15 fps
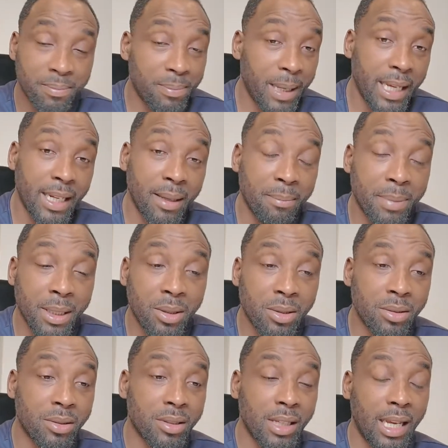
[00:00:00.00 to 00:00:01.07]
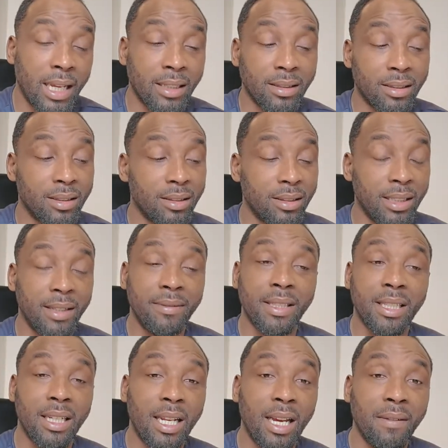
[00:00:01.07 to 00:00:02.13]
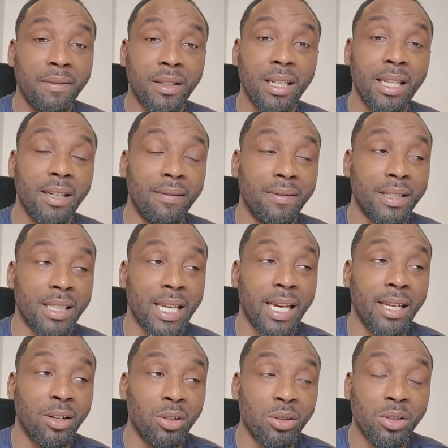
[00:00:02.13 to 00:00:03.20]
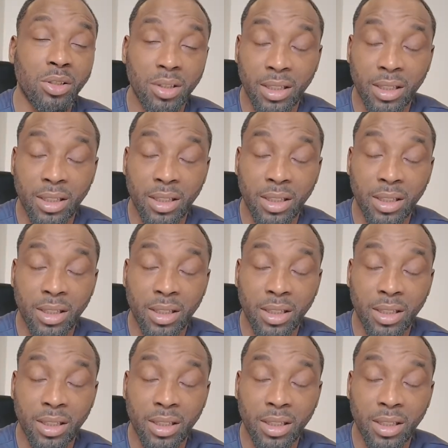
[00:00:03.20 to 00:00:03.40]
pay them bills, and living the life you live is getting onto you.